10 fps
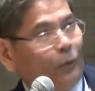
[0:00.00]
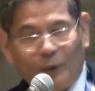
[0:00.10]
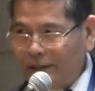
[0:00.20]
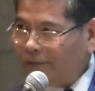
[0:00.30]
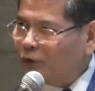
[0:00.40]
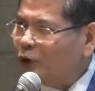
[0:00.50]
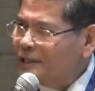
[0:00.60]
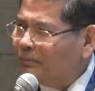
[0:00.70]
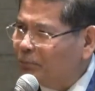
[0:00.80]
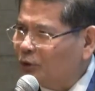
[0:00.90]
With, of course,
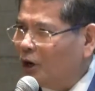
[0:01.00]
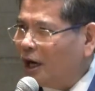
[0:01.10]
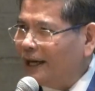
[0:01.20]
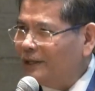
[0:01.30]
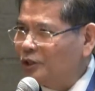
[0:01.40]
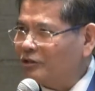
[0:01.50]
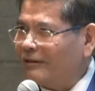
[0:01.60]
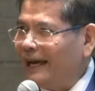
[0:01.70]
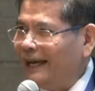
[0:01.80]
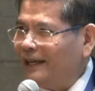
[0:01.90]
the broad
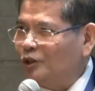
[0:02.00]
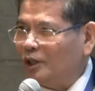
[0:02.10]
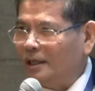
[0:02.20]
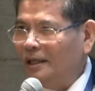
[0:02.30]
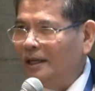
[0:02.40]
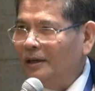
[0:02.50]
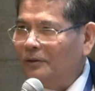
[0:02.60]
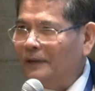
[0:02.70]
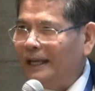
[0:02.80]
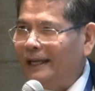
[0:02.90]
strategy,
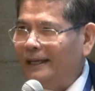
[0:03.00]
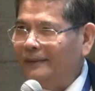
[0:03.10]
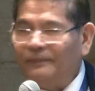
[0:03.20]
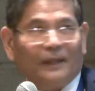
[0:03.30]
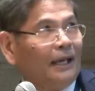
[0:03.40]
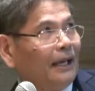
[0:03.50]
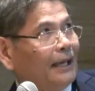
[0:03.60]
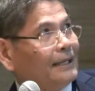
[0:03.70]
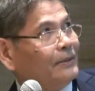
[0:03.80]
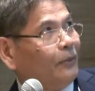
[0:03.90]
really,
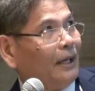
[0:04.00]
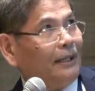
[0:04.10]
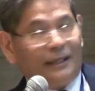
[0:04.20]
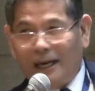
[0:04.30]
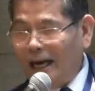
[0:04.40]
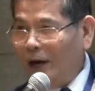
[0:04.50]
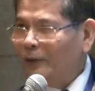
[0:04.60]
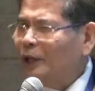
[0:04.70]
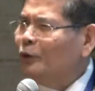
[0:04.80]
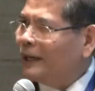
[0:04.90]
is one, how
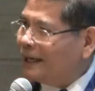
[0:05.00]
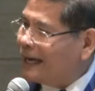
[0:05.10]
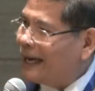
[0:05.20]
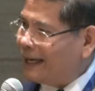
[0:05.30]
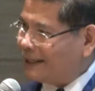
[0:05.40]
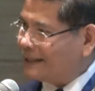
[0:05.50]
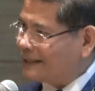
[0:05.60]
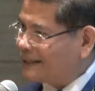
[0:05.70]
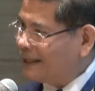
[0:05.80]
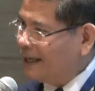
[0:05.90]
can you
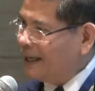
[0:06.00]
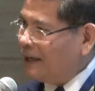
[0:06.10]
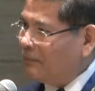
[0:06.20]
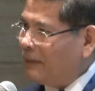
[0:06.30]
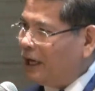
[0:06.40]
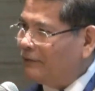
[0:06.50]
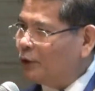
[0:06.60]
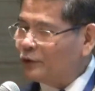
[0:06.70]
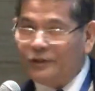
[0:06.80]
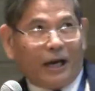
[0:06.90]
enhance many of
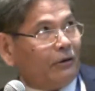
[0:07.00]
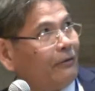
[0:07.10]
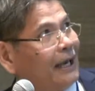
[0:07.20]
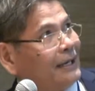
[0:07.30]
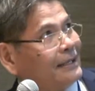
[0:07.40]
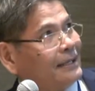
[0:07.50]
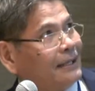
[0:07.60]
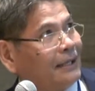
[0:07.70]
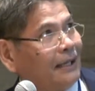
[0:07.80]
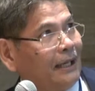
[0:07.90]
those direct
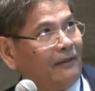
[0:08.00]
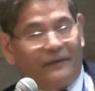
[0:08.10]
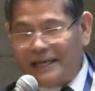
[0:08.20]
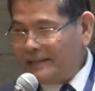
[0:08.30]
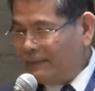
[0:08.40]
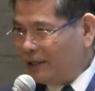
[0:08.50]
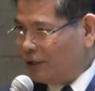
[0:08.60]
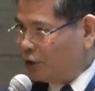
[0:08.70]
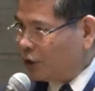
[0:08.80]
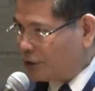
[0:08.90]
investment
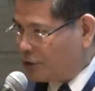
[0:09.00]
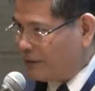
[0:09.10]
and growth